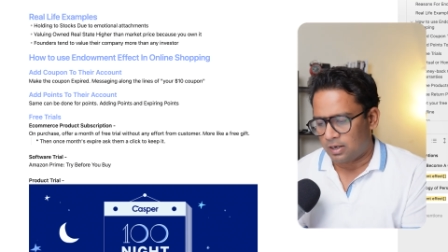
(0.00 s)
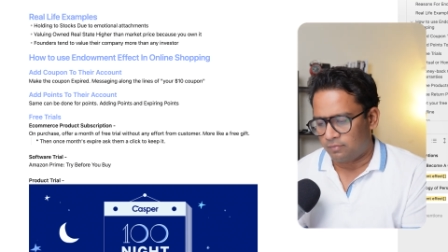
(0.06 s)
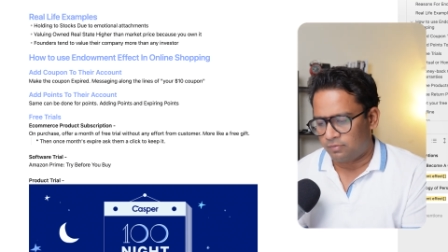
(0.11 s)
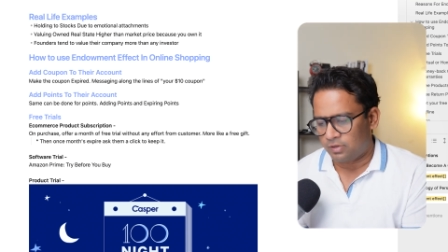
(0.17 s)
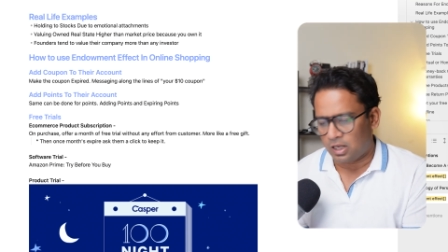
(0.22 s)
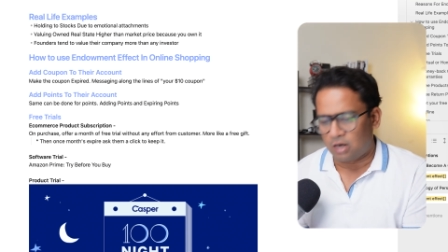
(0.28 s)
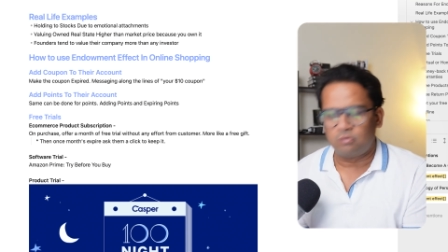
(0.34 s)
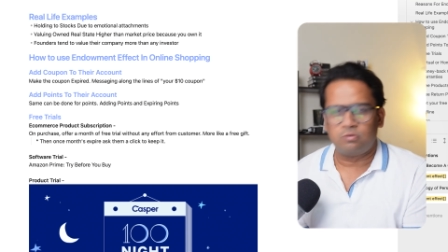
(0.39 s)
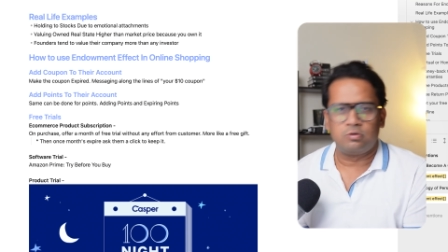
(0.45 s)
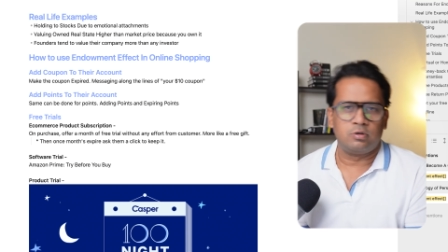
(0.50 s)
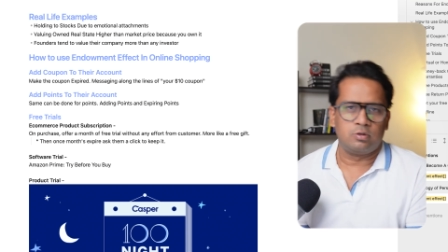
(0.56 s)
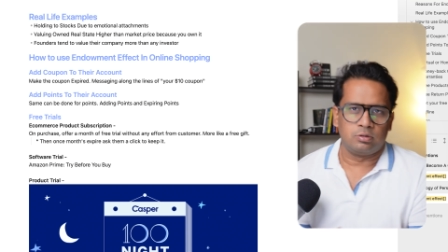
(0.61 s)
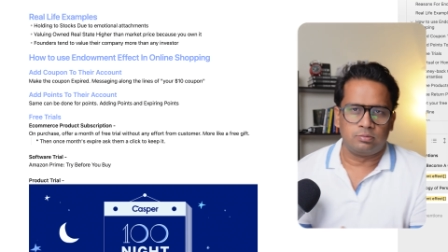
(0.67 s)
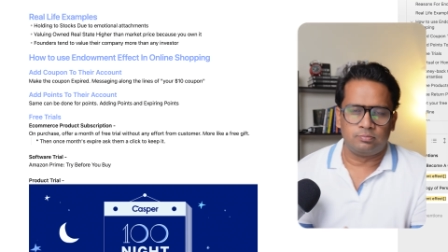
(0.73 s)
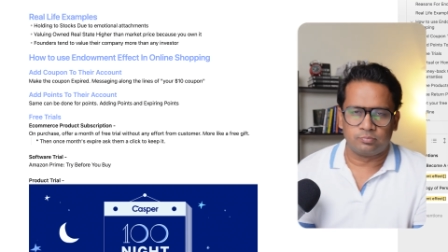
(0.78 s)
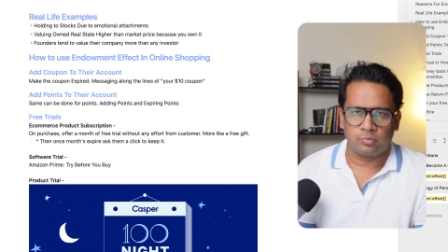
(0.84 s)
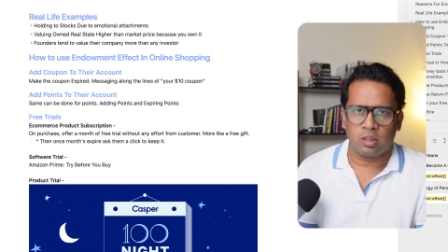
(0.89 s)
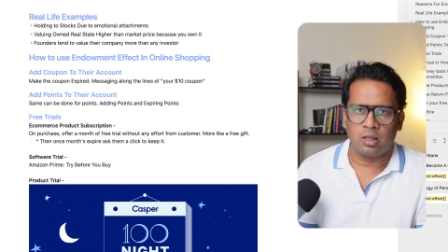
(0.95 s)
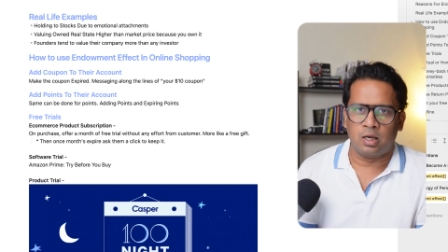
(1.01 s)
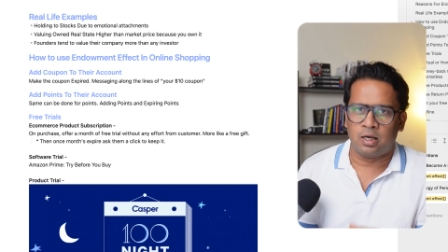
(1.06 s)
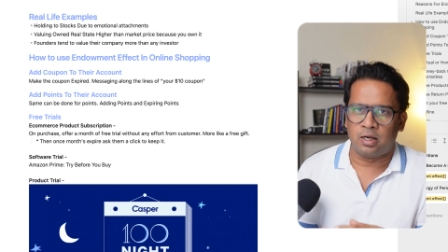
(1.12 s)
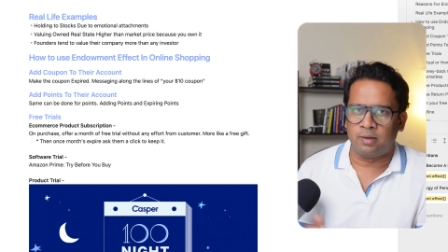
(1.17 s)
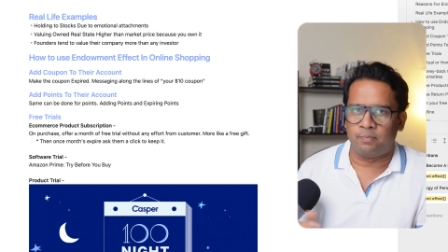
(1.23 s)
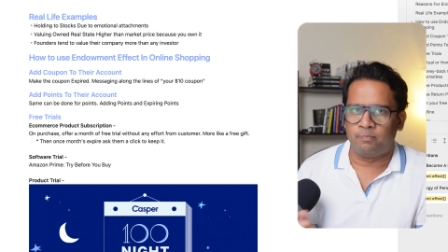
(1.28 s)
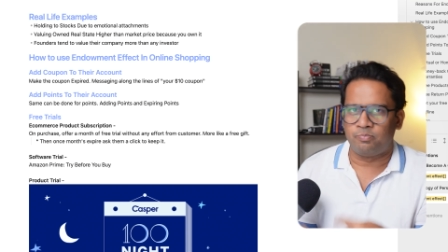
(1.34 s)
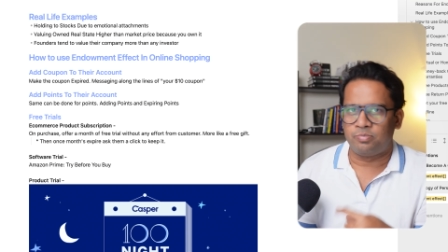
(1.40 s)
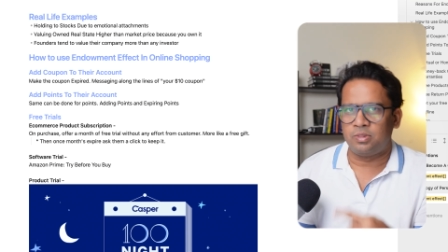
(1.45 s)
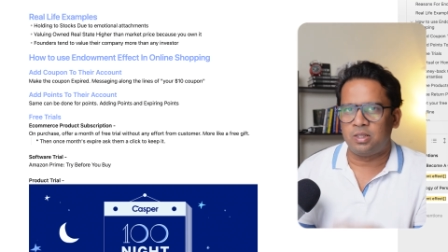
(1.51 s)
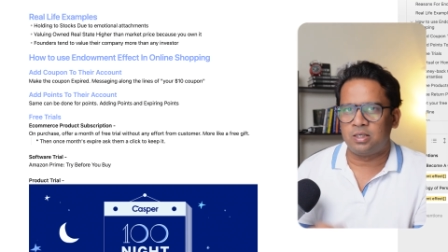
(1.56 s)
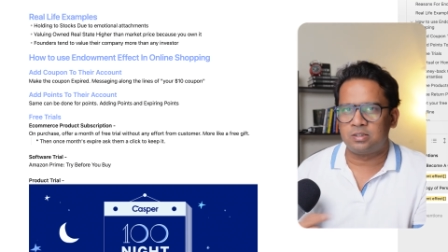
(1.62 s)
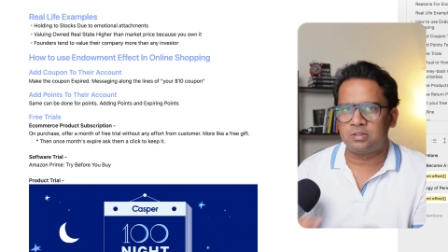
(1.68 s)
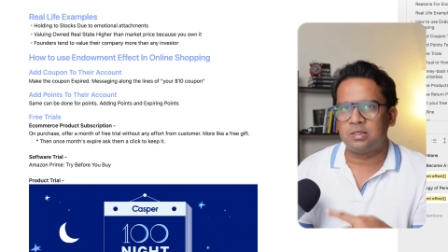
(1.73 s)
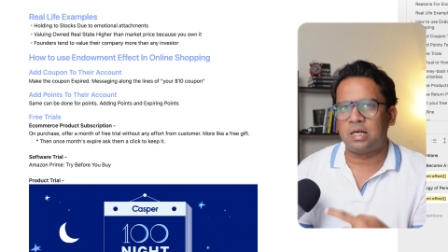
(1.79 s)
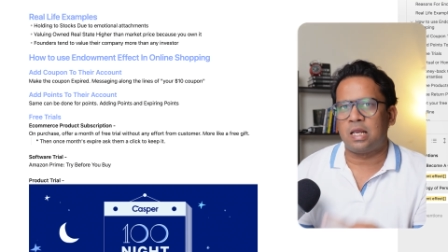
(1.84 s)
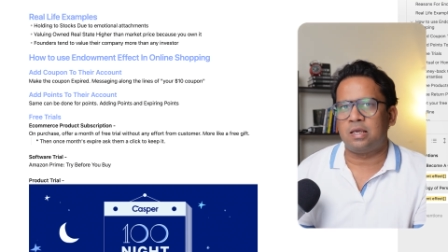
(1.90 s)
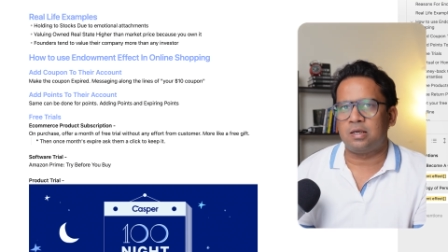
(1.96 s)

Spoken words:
without this